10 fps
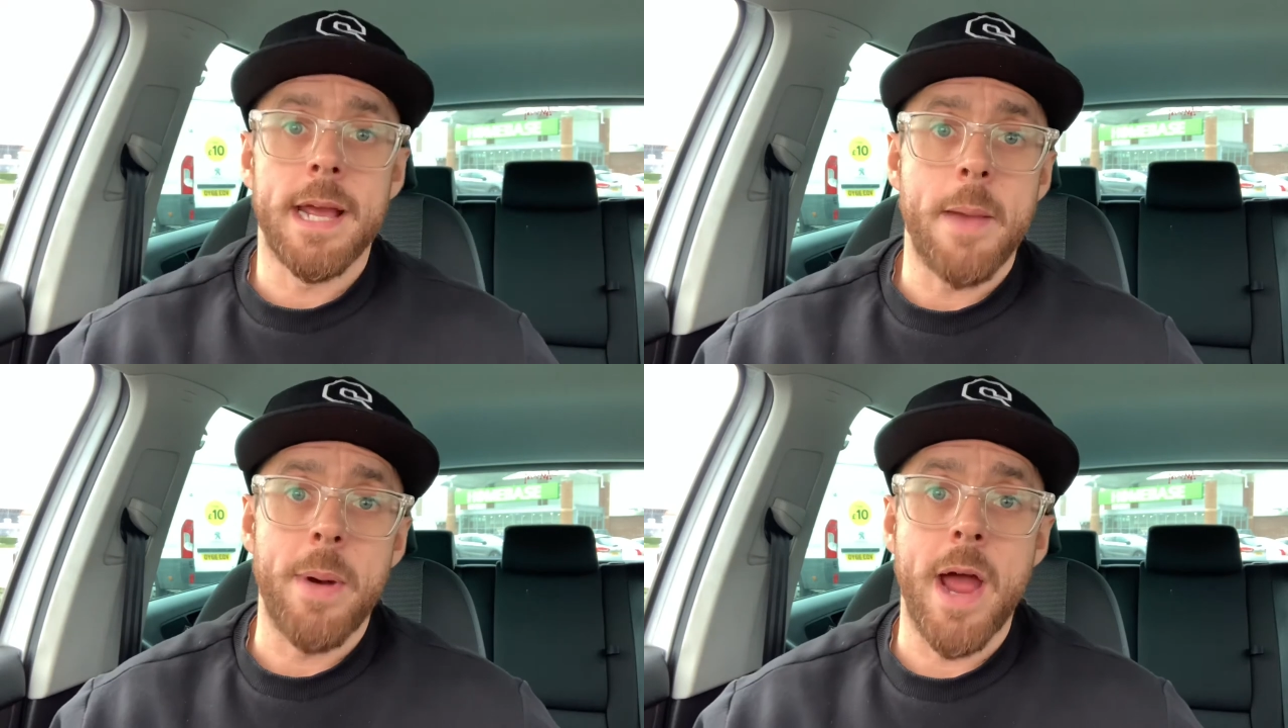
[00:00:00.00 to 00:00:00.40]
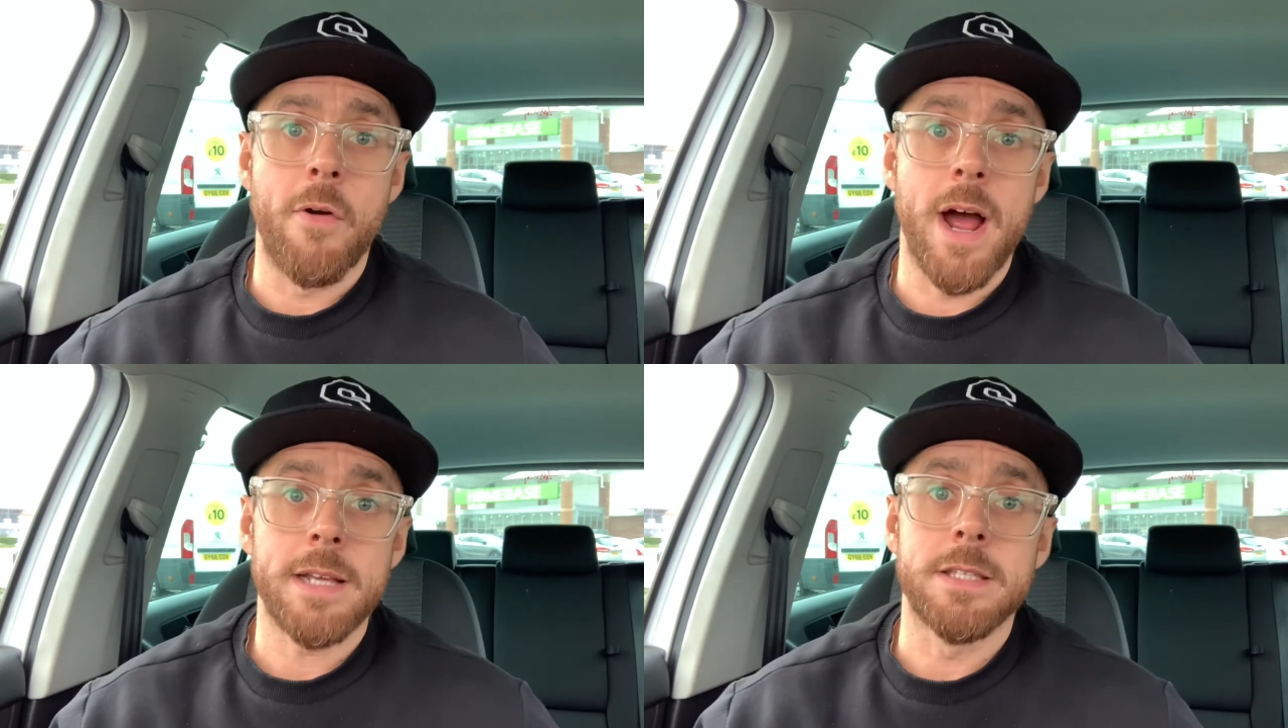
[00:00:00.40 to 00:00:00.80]
get bike
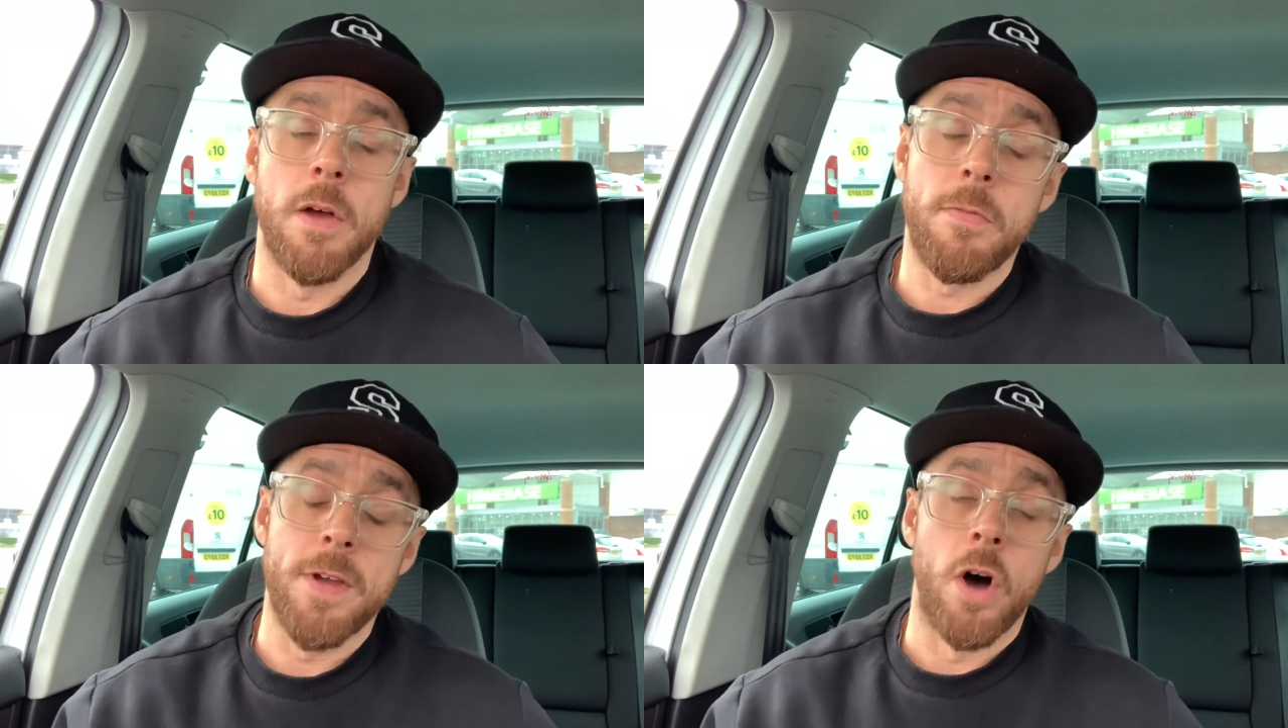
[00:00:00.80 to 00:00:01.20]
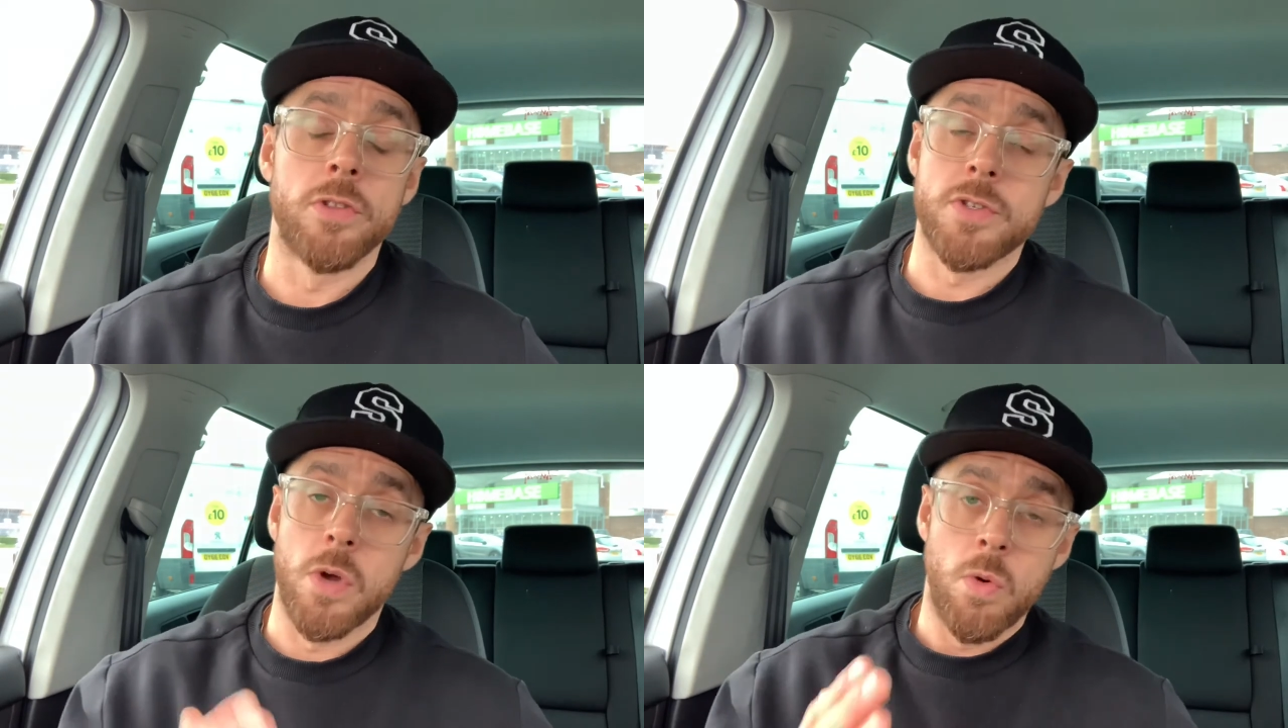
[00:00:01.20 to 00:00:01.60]
racks that fit
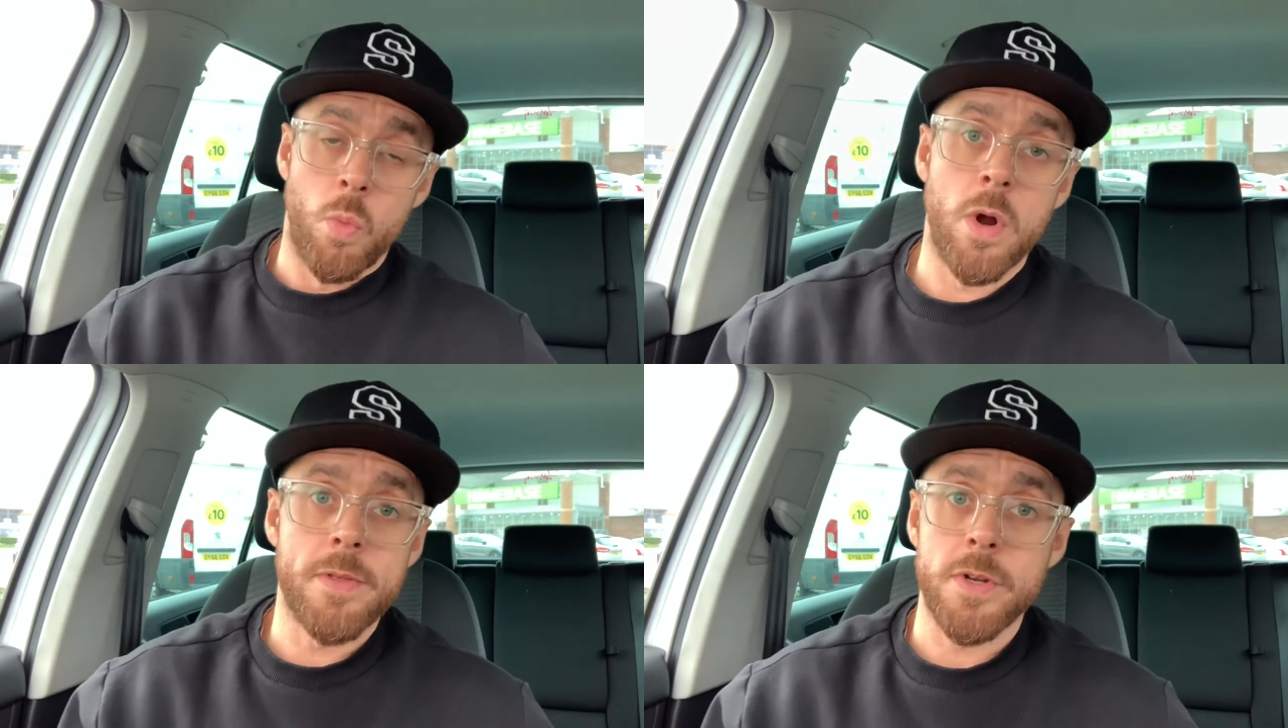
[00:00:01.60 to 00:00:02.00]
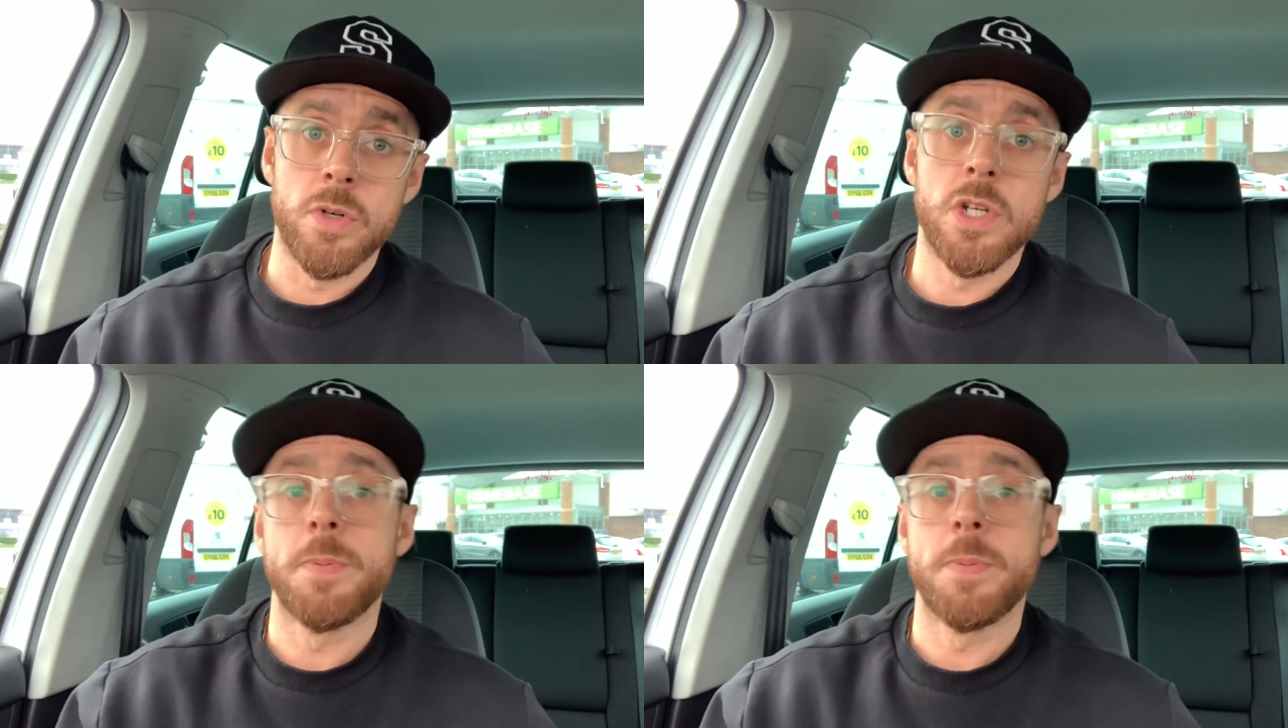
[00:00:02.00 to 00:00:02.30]
onto one of the doors,